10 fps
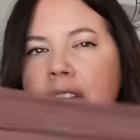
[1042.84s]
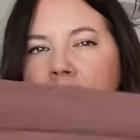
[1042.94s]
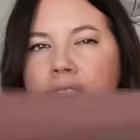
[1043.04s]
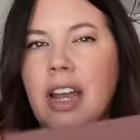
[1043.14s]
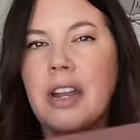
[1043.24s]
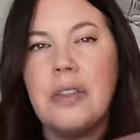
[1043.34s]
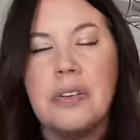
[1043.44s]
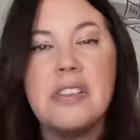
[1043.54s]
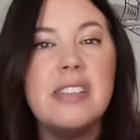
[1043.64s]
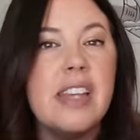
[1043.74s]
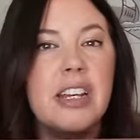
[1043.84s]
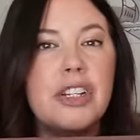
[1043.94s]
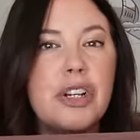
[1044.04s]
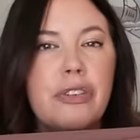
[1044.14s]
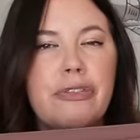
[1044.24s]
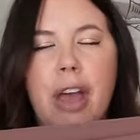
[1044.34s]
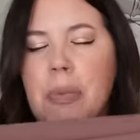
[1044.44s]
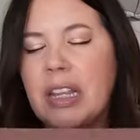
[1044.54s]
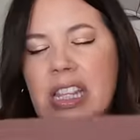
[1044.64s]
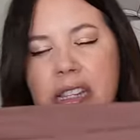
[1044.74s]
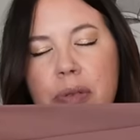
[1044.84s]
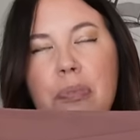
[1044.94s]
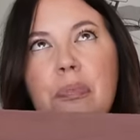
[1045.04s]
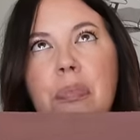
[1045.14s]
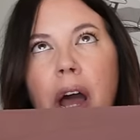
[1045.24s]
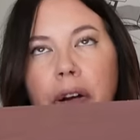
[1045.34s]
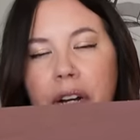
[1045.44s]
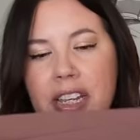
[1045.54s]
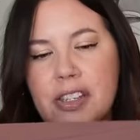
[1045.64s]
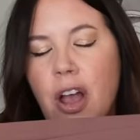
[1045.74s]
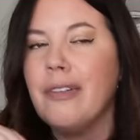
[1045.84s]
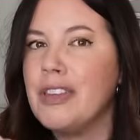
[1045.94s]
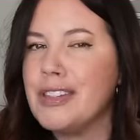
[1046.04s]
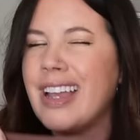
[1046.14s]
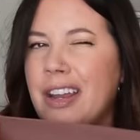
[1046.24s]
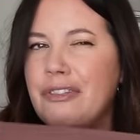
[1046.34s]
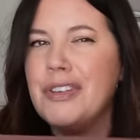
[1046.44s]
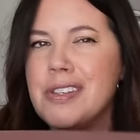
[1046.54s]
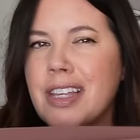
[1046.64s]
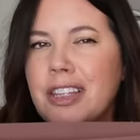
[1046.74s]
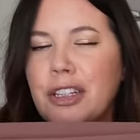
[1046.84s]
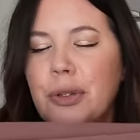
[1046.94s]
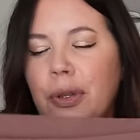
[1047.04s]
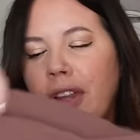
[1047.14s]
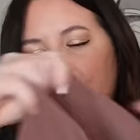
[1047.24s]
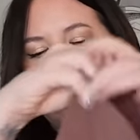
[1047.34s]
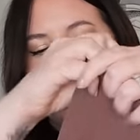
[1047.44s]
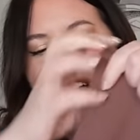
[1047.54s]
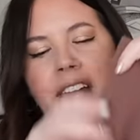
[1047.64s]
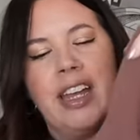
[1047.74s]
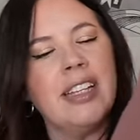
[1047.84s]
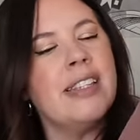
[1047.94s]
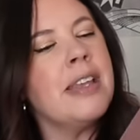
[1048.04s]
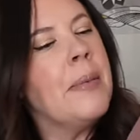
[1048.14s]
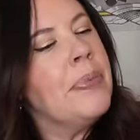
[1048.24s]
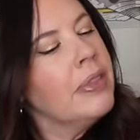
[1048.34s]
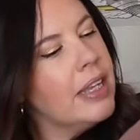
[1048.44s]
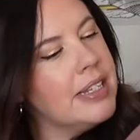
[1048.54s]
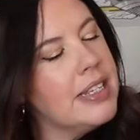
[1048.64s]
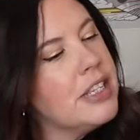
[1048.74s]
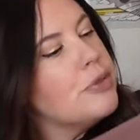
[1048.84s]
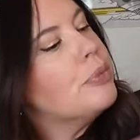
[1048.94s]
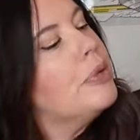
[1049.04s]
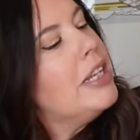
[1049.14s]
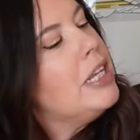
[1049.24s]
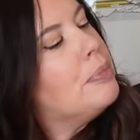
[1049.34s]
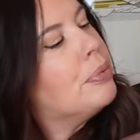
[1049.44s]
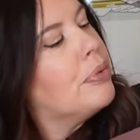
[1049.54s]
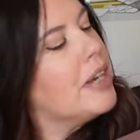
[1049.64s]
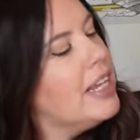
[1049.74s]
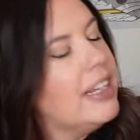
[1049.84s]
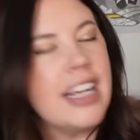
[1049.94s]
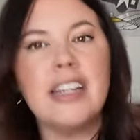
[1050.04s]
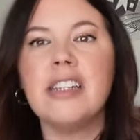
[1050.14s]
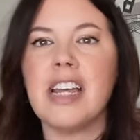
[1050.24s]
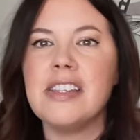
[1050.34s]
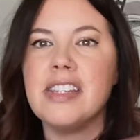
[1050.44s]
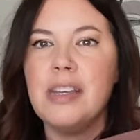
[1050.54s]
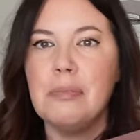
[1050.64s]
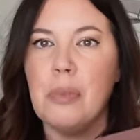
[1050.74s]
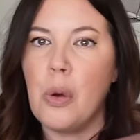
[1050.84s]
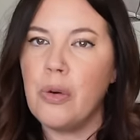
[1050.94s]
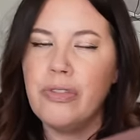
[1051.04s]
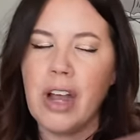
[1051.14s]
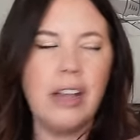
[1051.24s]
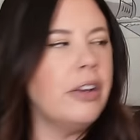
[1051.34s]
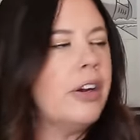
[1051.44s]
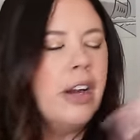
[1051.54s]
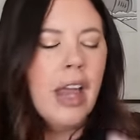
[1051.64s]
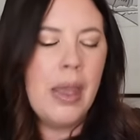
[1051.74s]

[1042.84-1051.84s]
is kind of their signature fabric. This is buttery soft. This kind of feels like the Lululemon Aligns. It's in this really pretty like dusty mauve color,